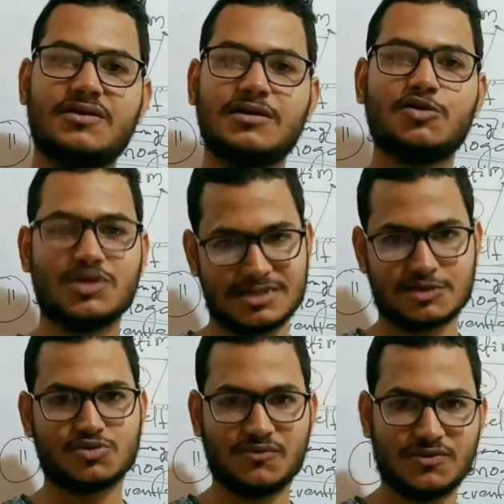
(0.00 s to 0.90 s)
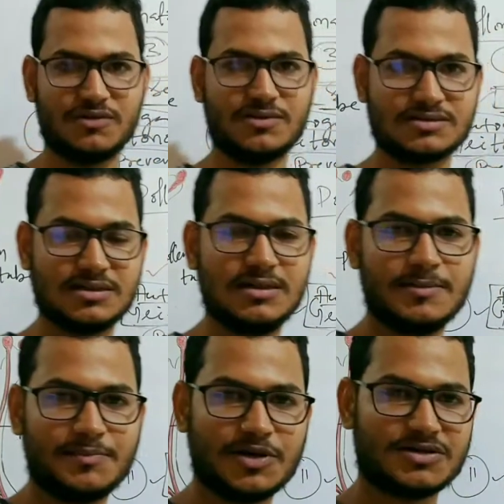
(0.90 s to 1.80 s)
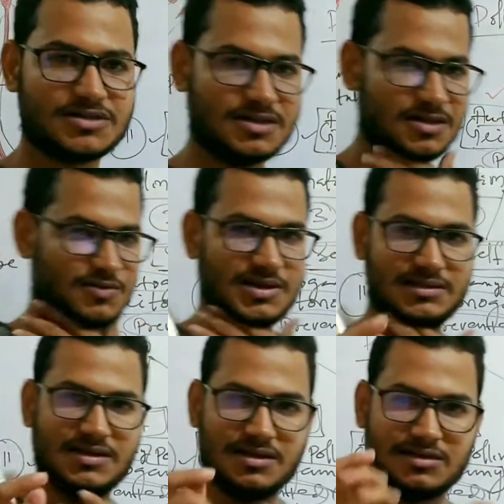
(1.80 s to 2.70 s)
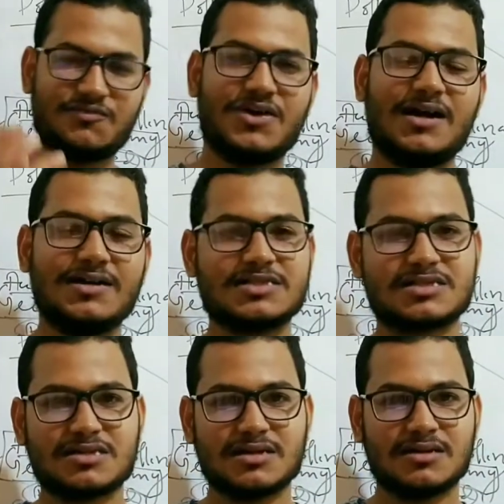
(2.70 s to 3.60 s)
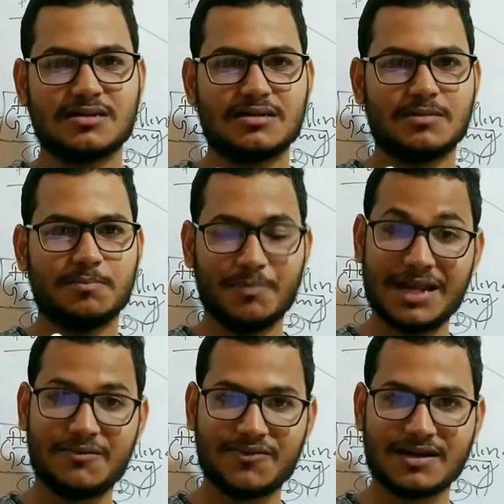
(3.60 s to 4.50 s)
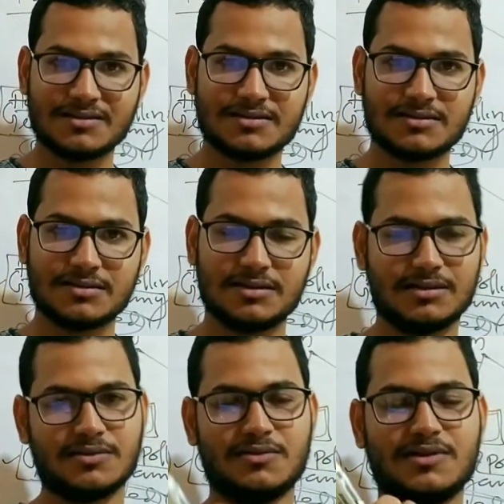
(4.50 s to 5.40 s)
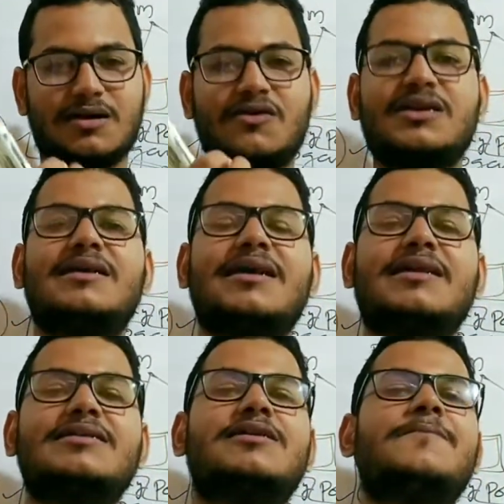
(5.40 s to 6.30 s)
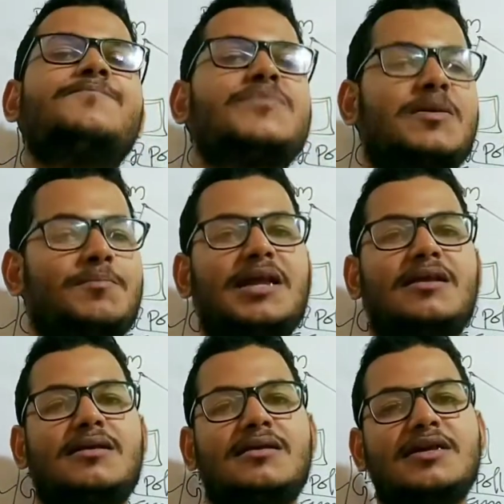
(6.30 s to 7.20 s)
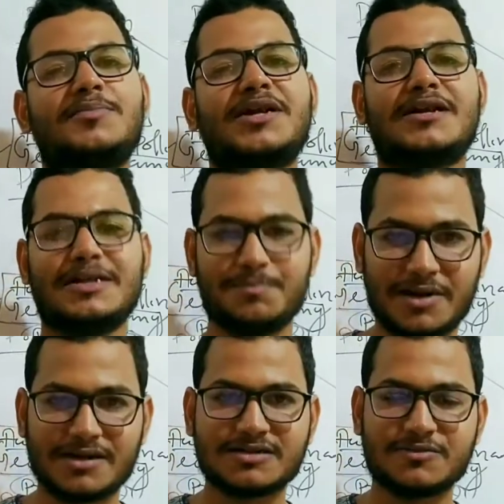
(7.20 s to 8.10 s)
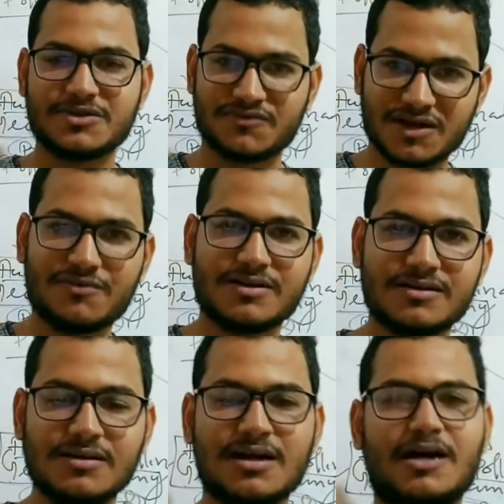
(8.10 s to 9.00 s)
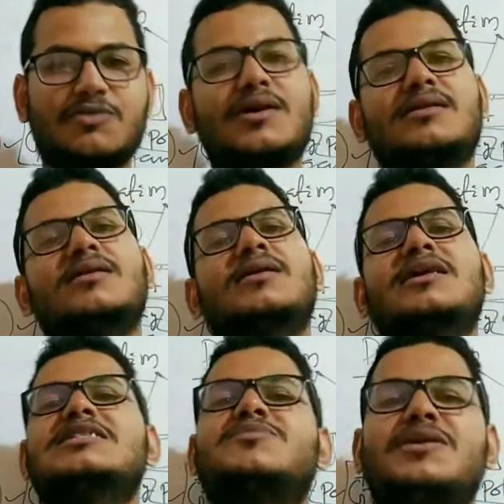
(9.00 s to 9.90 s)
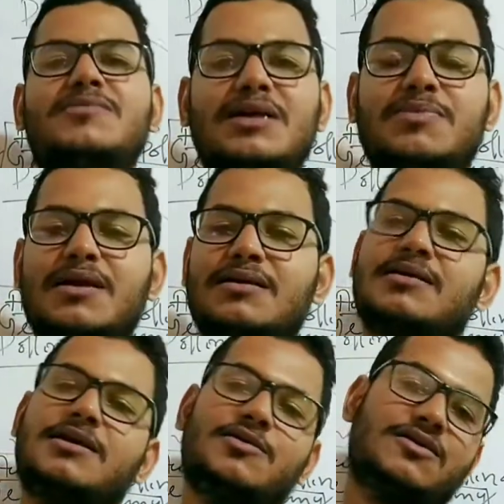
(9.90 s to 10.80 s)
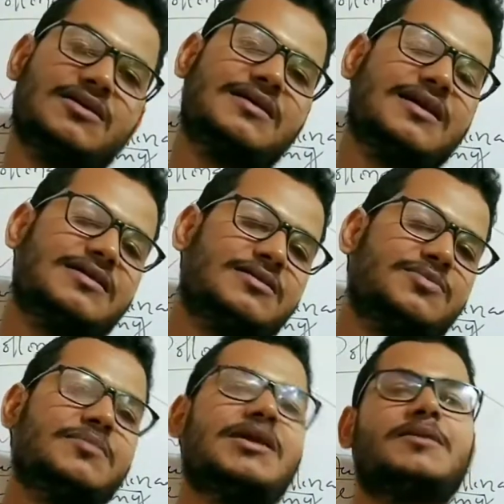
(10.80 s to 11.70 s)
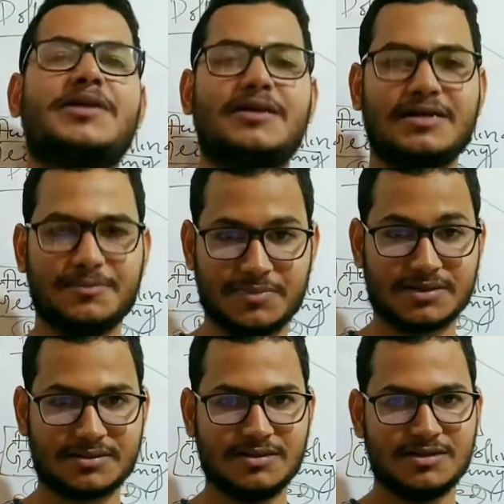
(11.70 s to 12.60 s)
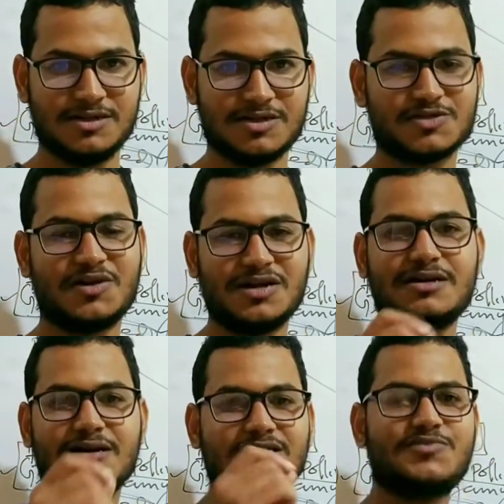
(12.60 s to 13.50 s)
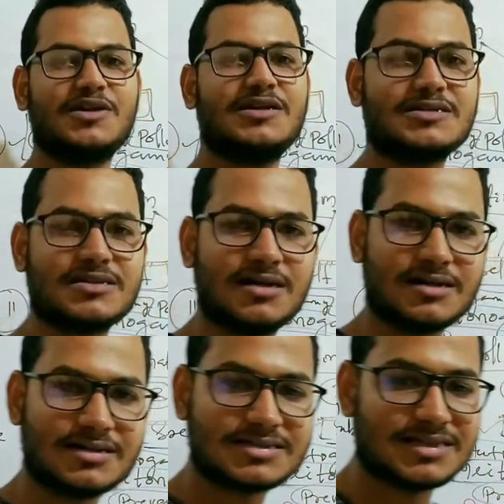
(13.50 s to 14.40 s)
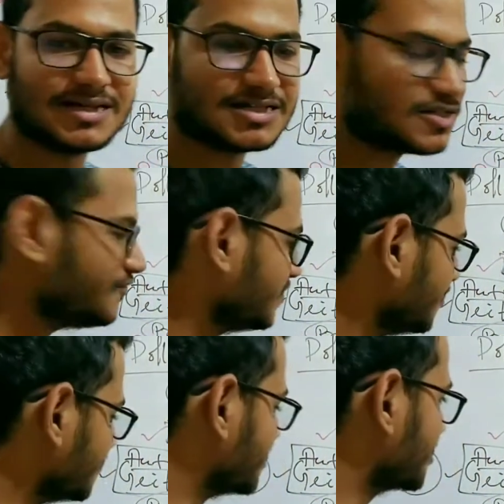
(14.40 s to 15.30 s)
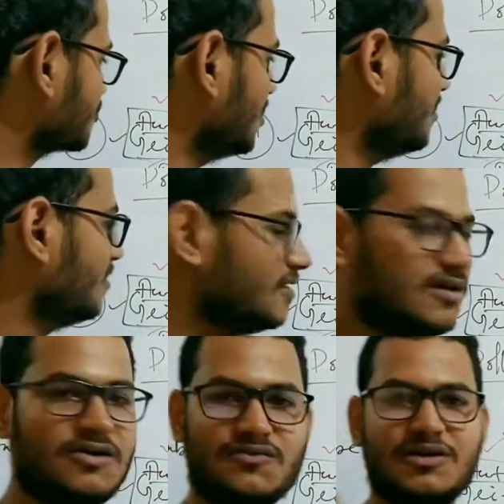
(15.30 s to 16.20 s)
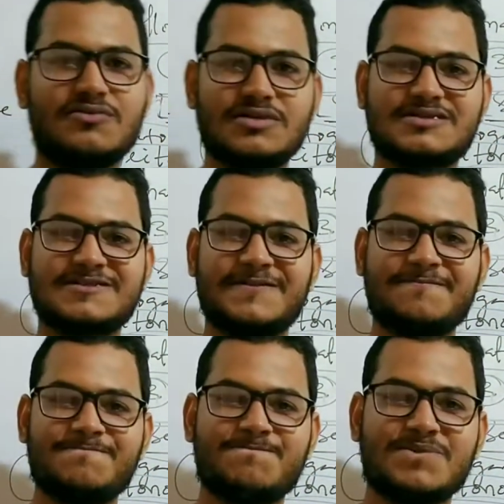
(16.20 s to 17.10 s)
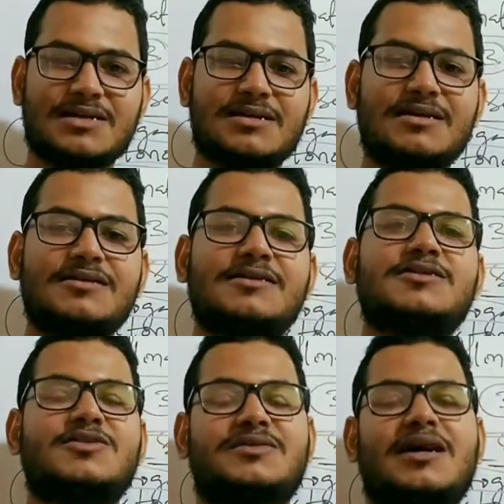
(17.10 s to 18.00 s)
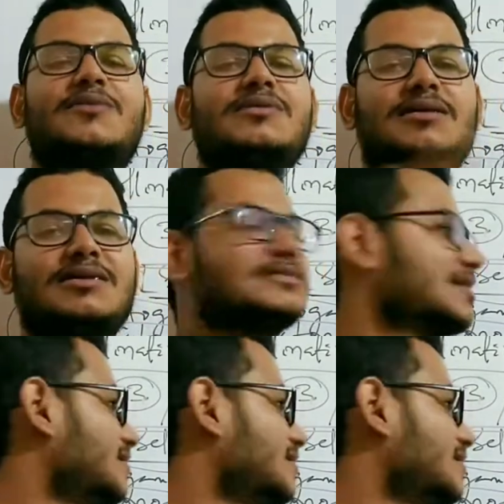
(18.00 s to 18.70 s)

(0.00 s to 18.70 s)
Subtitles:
unisexual flowers, because when the plant is male plant, it will only carry the male reproductive part of the flower, and when it is female plant, it will only carry the female reproductive part. So only cross pollination occurs in case of unisexual flowers. Clear? So now let's